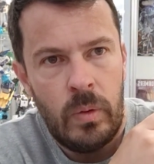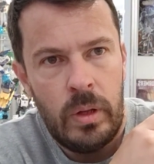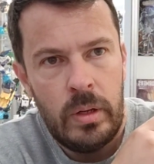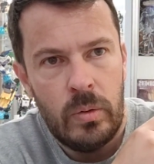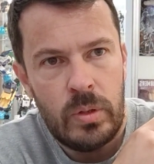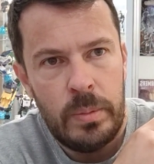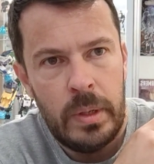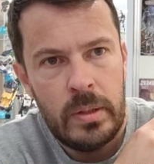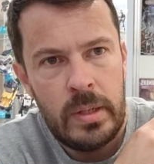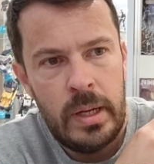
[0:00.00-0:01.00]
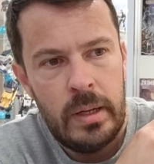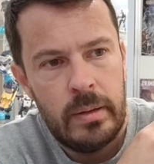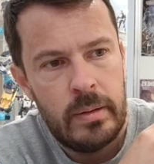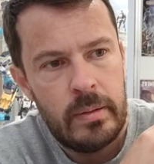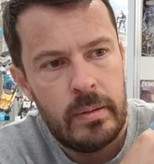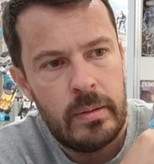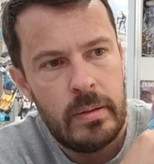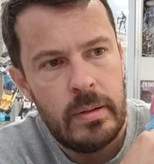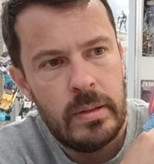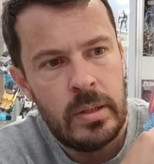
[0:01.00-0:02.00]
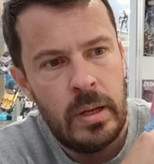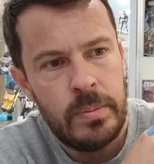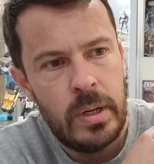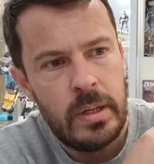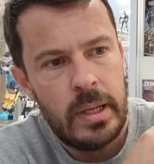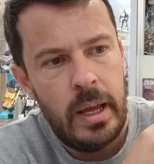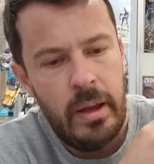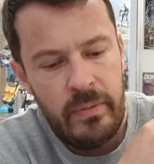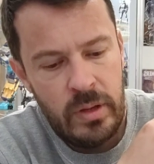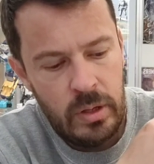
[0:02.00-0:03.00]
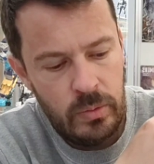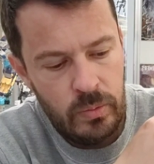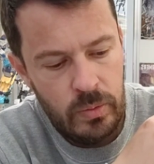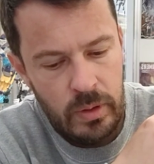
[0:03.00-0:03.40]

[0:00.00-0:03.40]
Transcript: on the Autobots here. So I'm starting to get a few